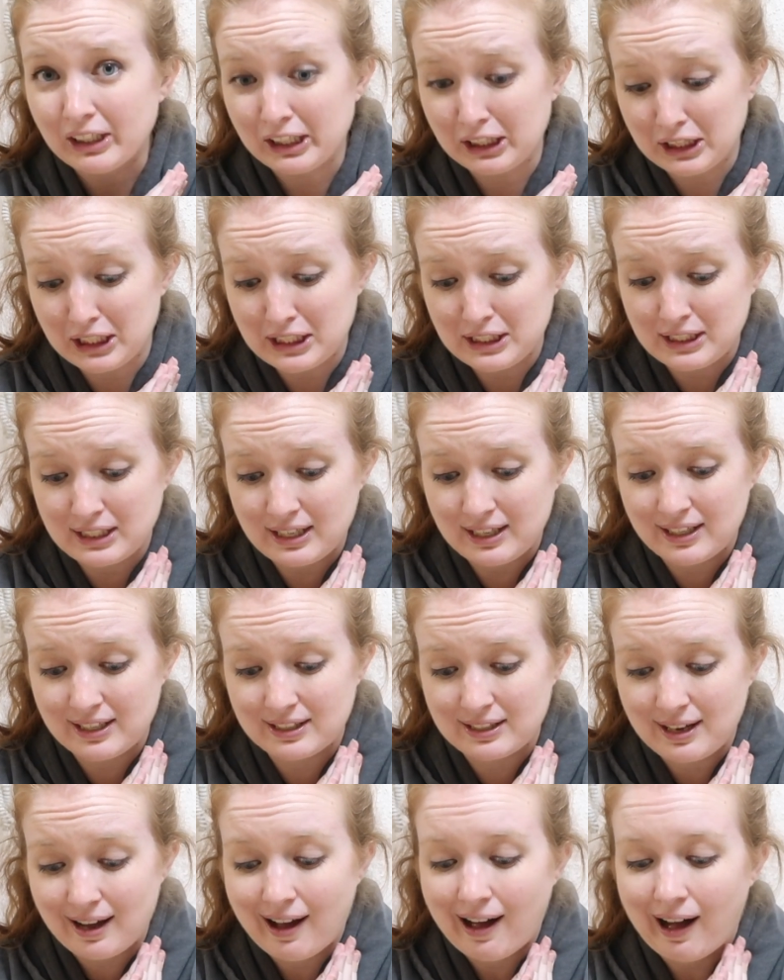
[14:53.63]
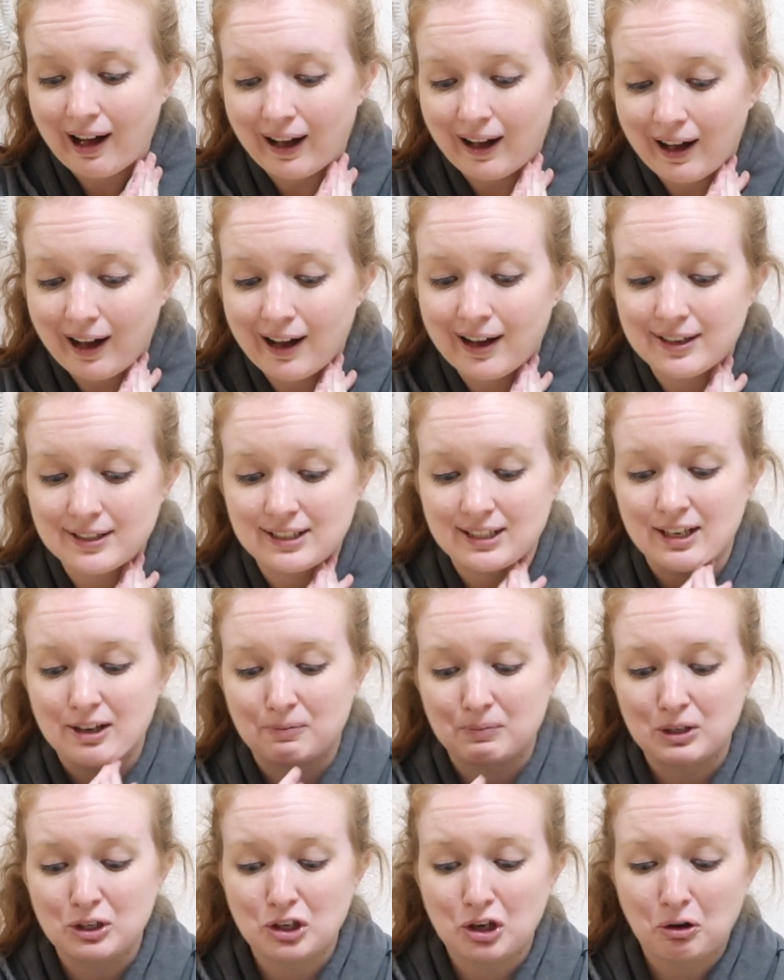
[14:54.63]
This is
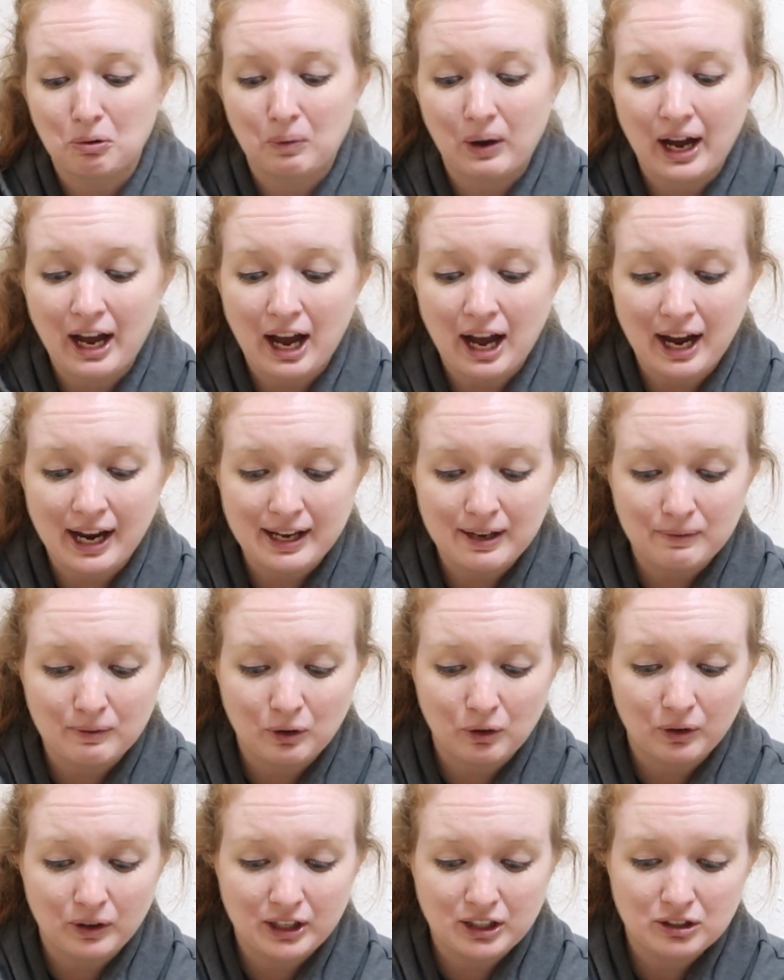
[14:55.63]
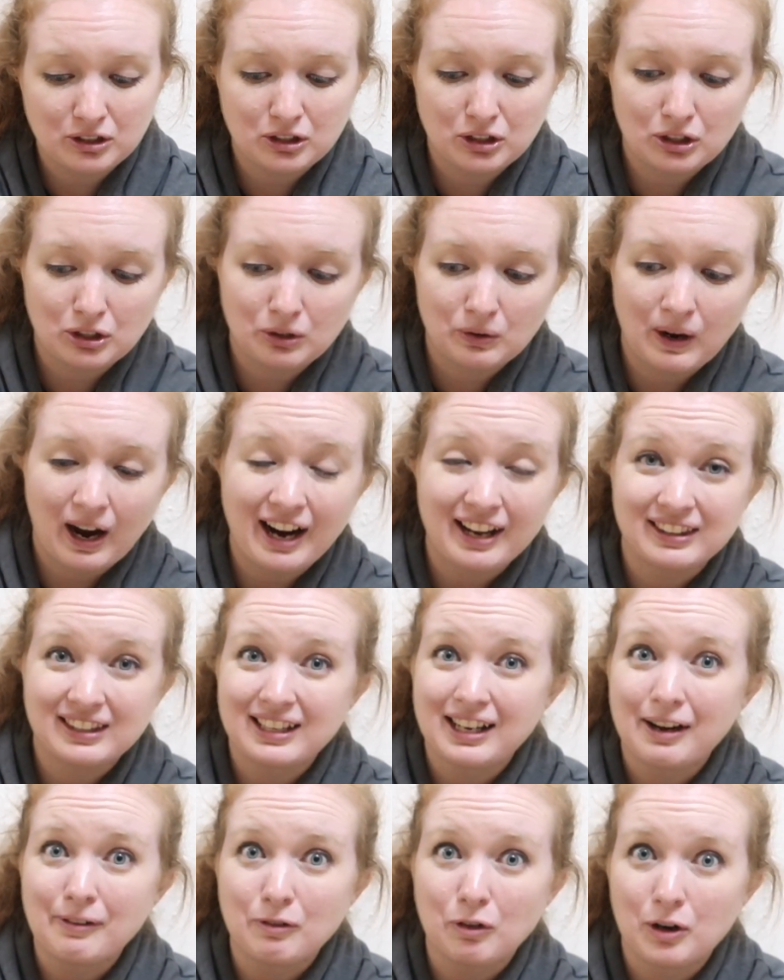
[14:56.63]
awesome. You know what? I
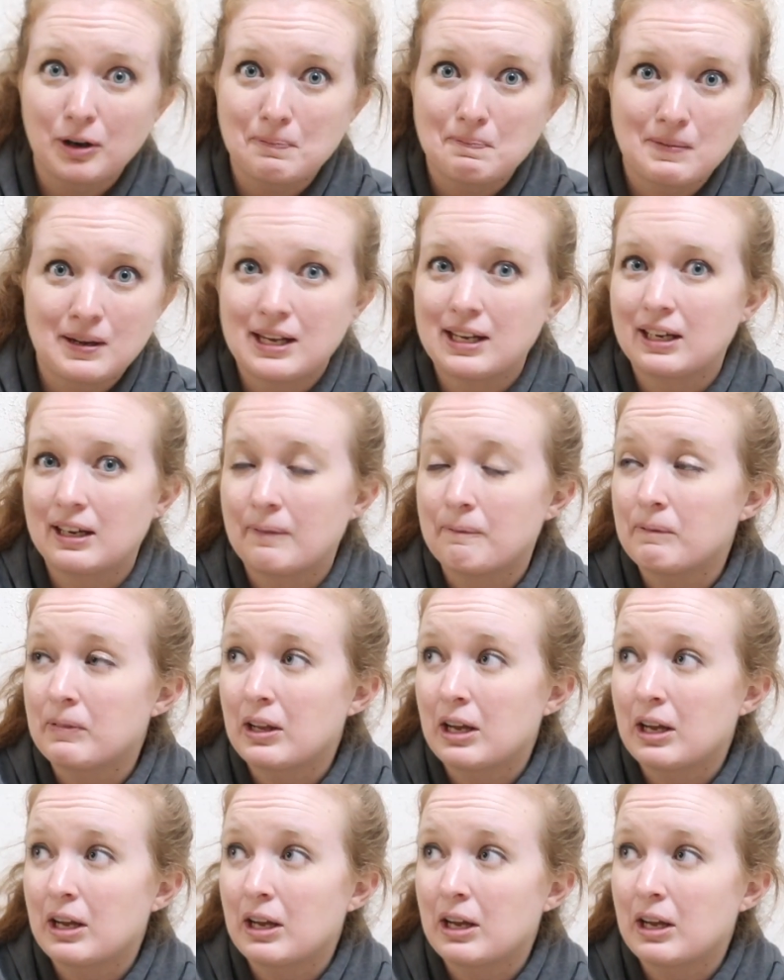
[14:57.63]
think I'm going to make